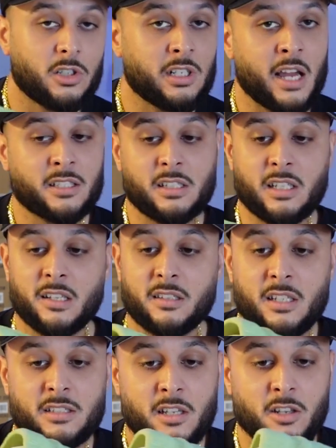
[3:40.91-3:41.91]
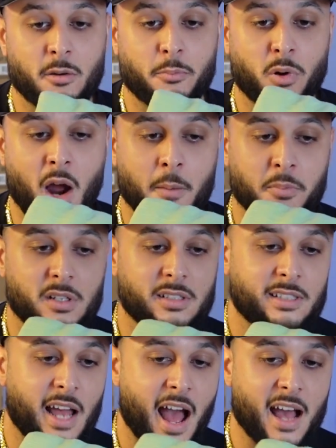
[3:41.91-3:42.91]
So you can actually get these in your proper
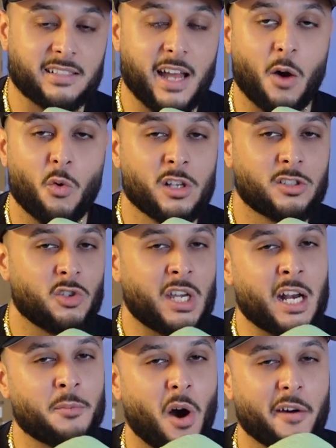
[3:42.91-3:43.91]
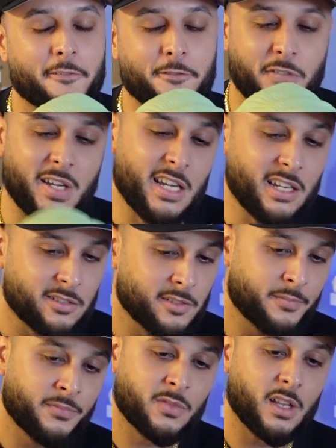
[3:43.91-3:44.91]
size. Now, once you get them on feet,
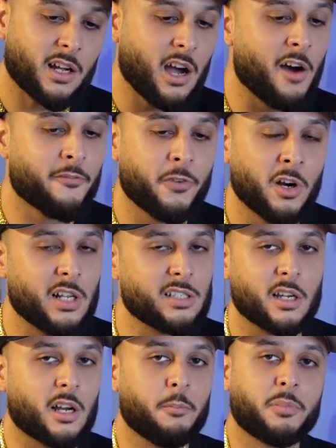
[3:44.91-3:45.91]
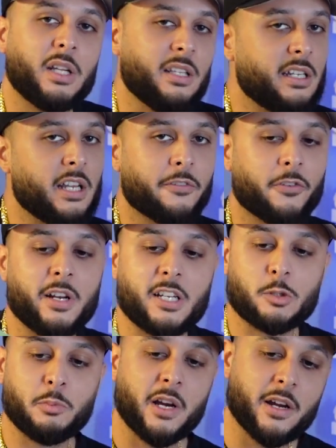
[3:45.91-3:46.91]
the comfort is a completely different
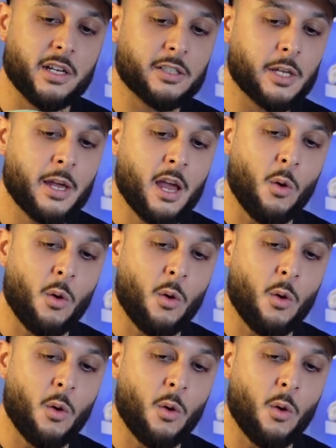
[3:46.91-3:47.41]
experience.